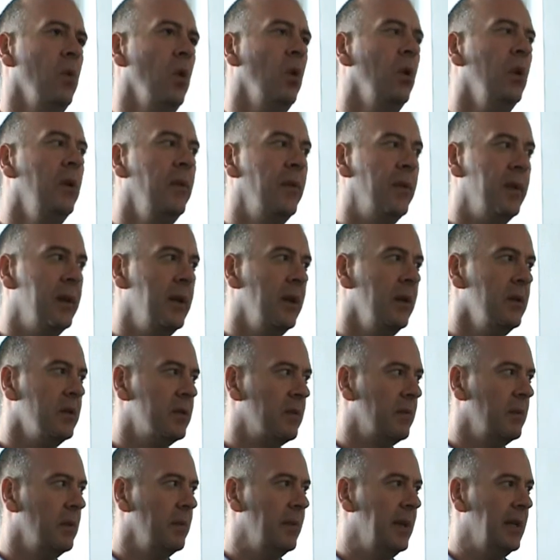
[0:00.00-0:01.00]
All of the
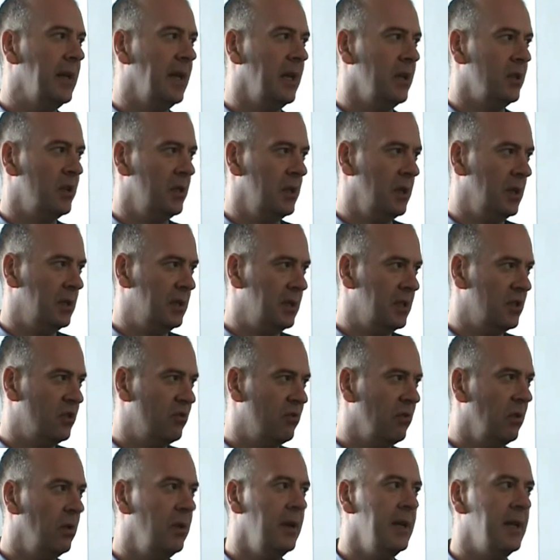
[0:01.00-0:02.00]
notes from the mediation are
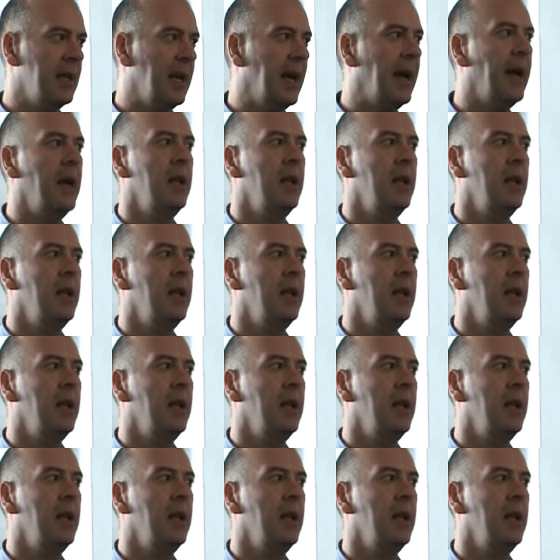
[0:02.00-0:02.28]
destroyed